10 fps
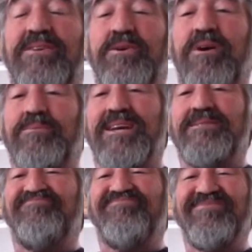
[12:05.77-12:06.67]
they'll probably
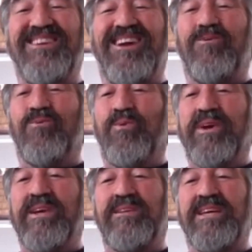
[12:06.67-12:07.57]
say,
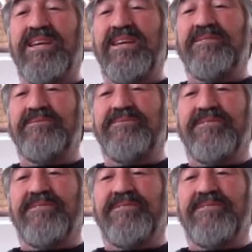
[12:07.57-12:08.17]
not really,